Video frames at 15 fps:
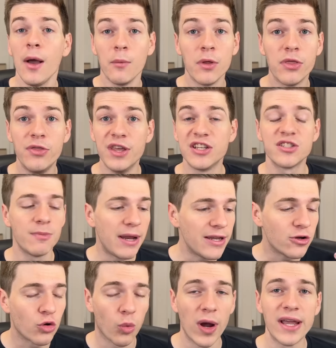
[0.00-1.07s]
with this many
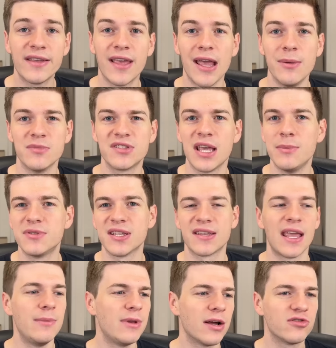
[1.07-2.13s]
great games, games that
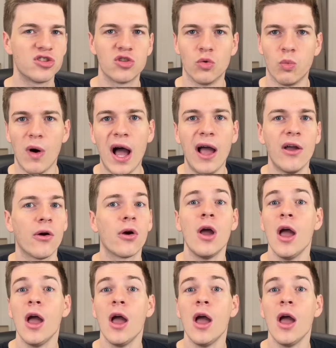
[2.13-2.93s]
came down to the wire,